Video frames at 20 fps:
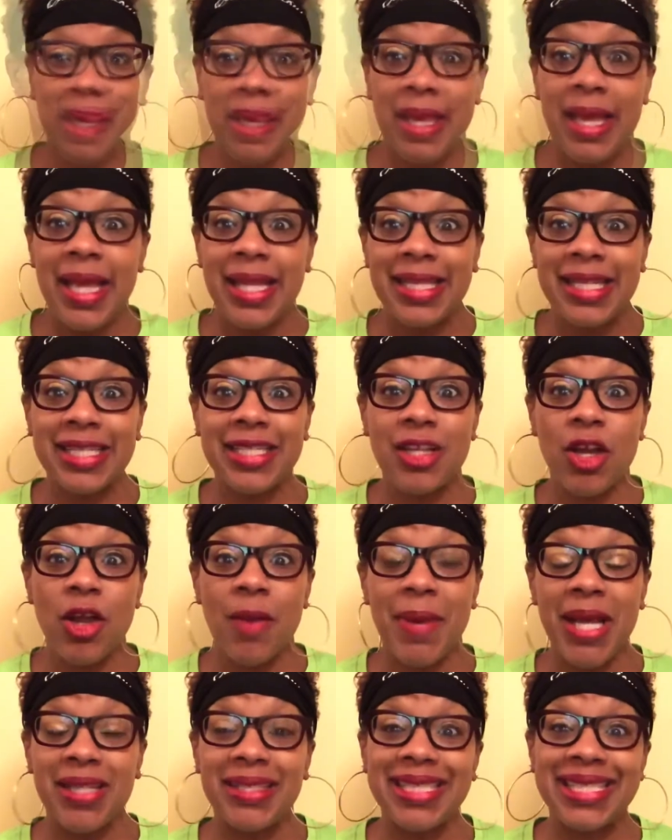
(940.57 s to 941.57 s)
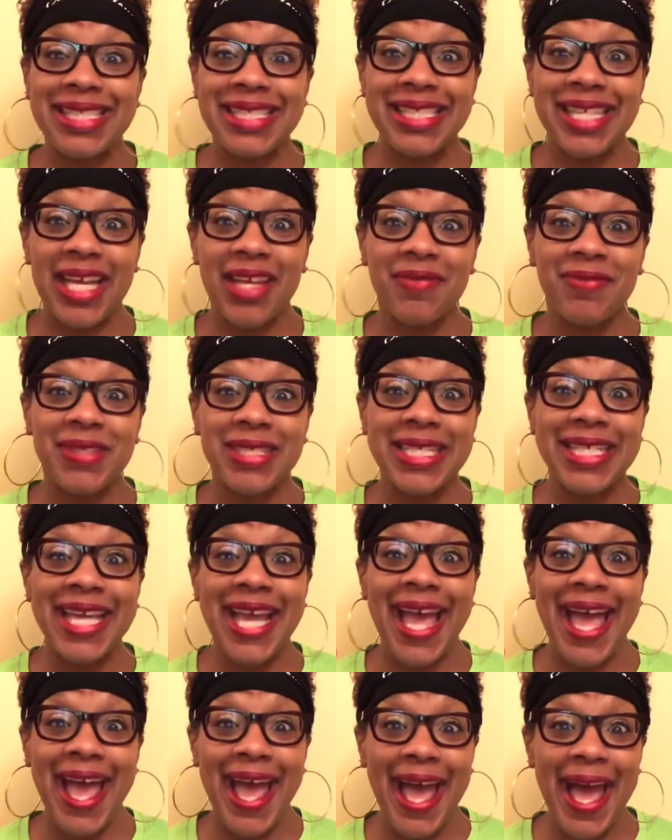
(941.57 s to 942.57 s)
Let's talk about safety
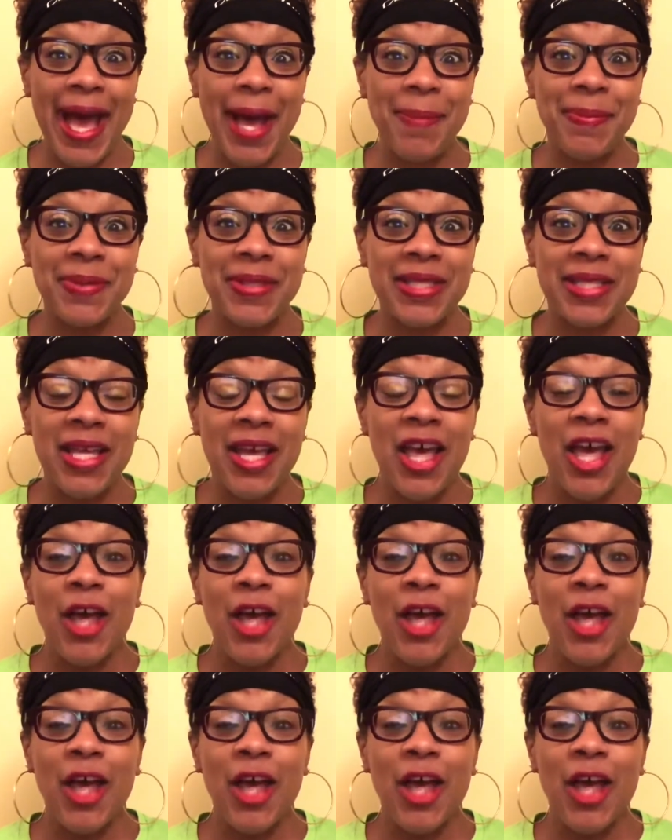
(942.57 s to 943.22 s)
apps.